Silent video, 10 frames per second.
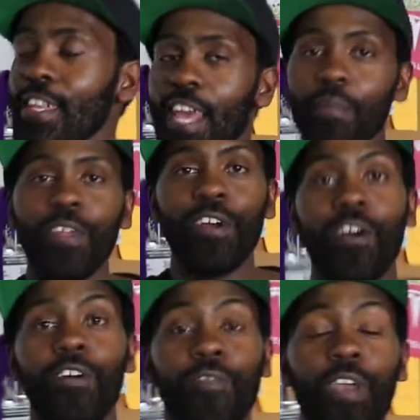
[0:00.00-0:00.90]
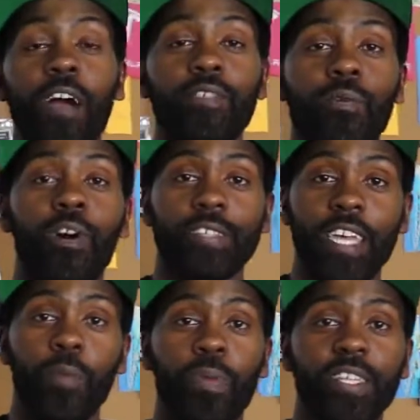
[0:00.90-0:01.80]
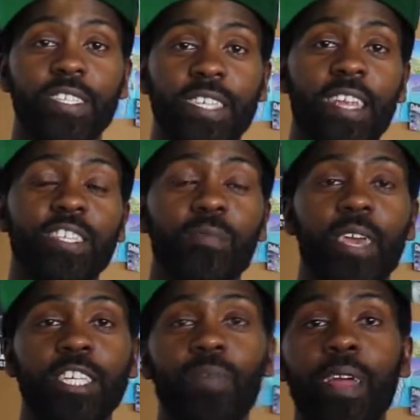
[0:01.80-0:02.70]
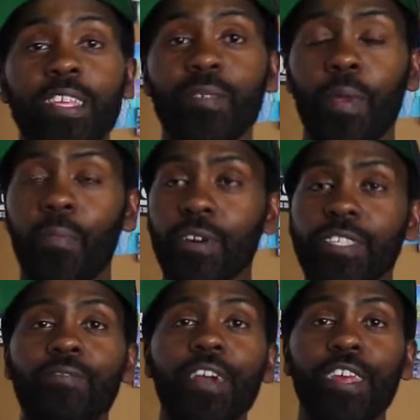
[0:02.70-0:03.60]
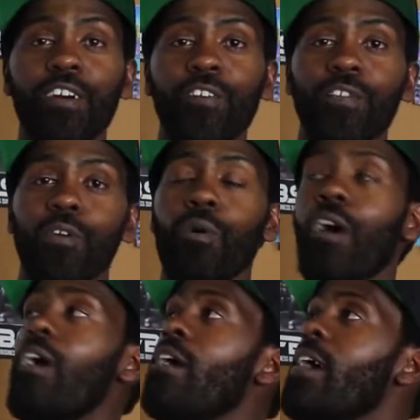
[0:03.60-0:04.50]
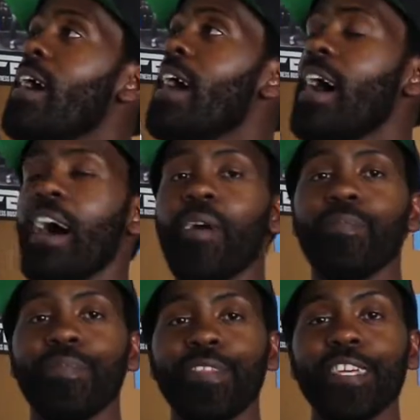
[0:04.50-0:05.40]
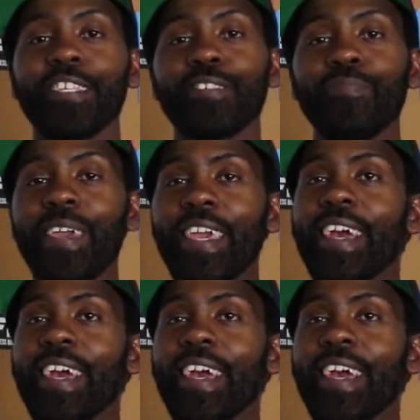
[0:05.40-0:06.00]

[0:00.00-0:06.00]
Let me know if you have a wall. Take a picture, send it to me, explain it to me, post a video of your wall. This is me,